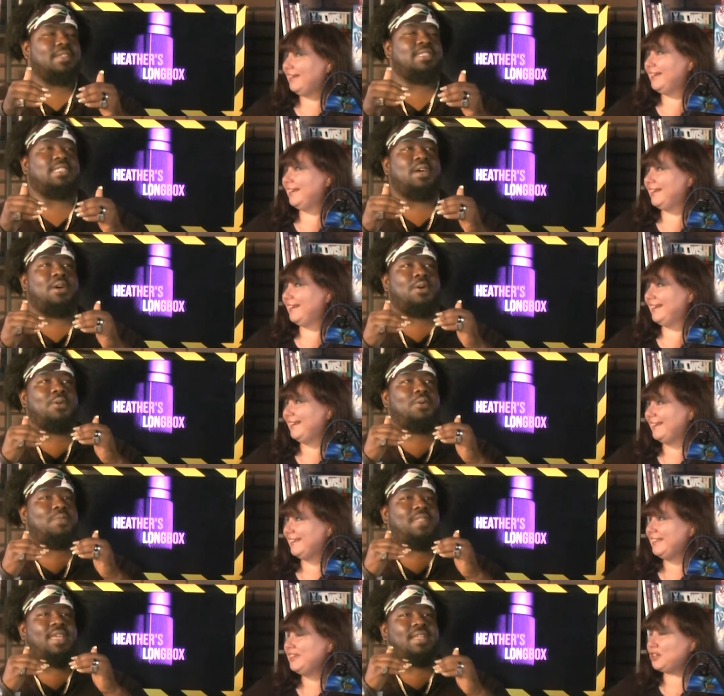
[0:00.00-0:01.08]

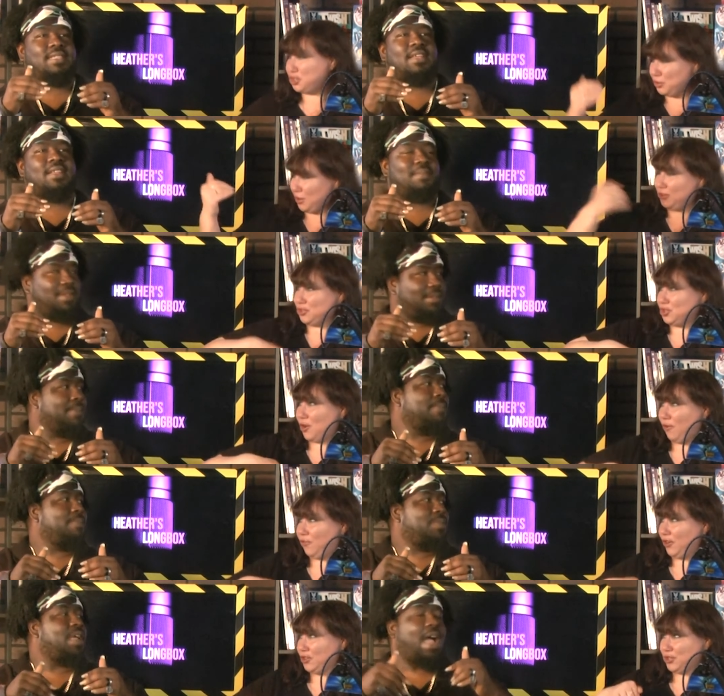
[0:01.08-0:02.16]
Speaker 1: So they tell them, the show
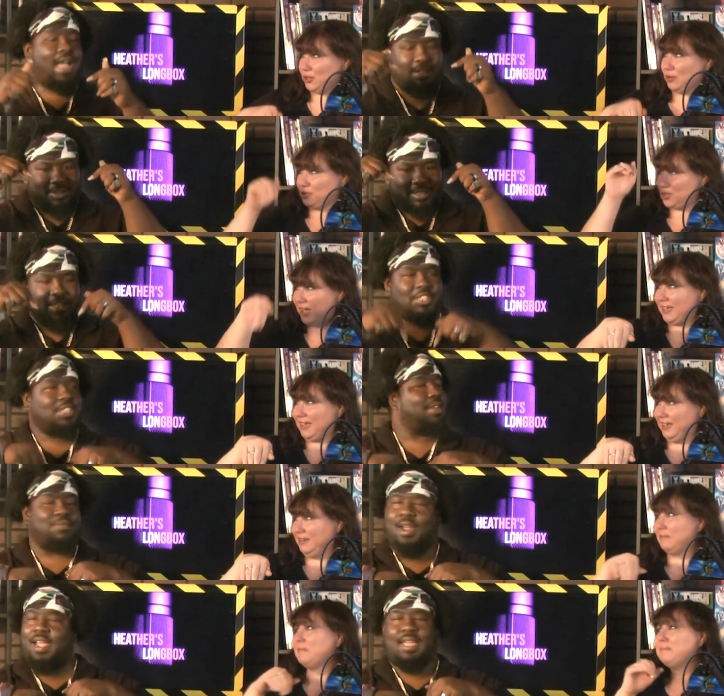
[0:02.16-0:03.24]
first. You I go to the show.
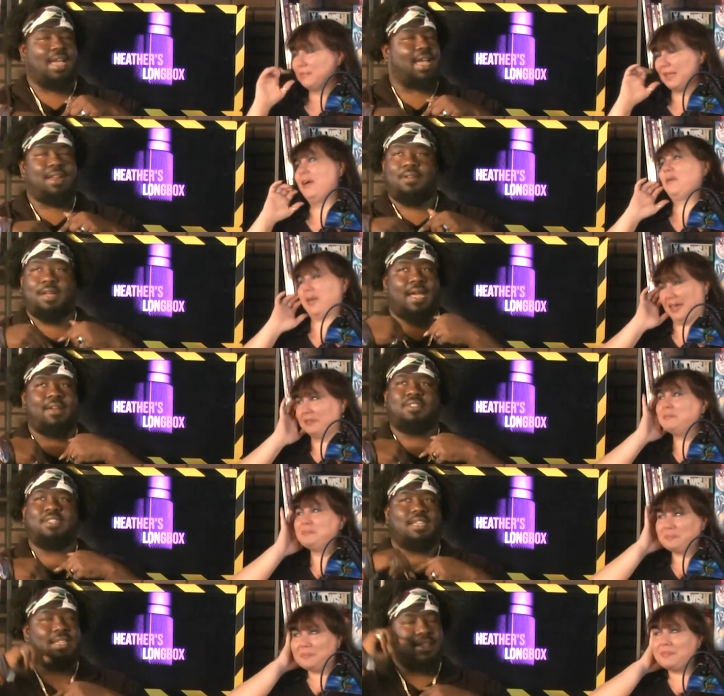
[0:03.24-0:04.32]
In. Right. I don't. Okay. I
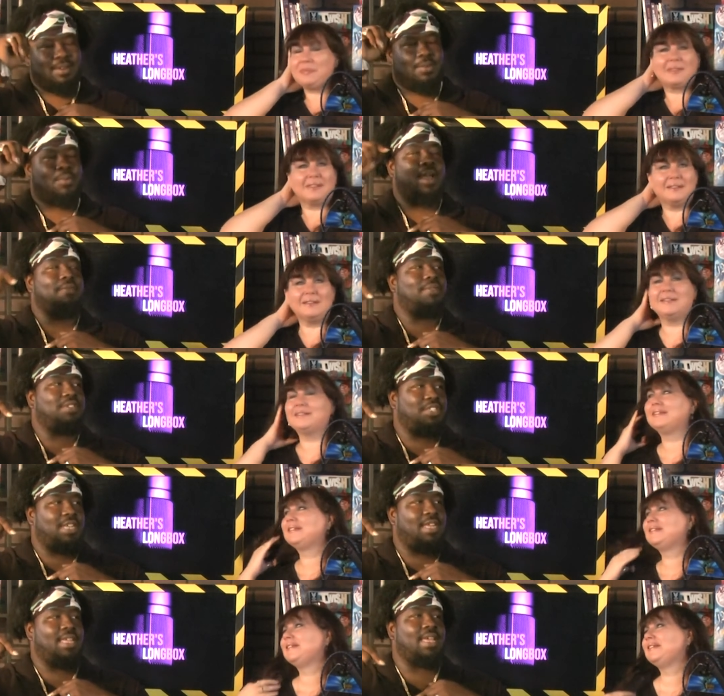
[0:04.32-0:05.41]
don't check in. The wife will
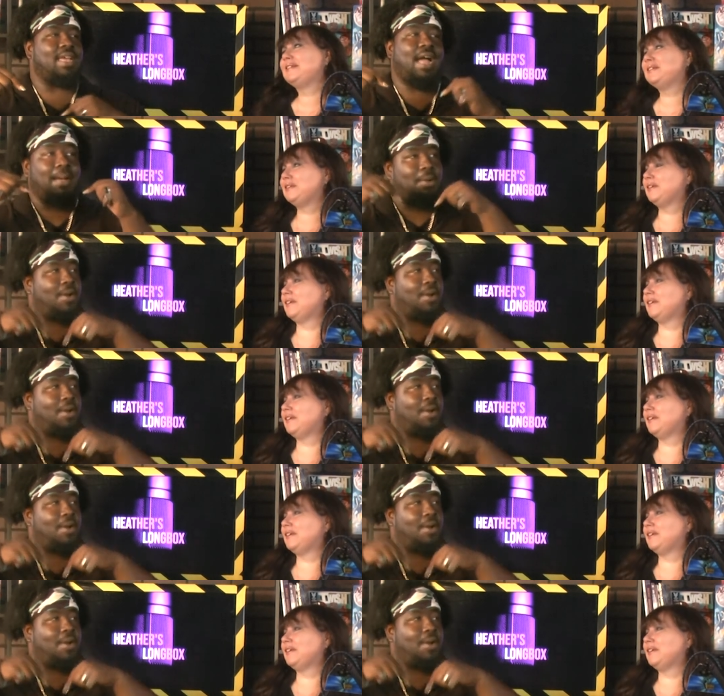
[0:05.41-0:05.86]
check in. I'm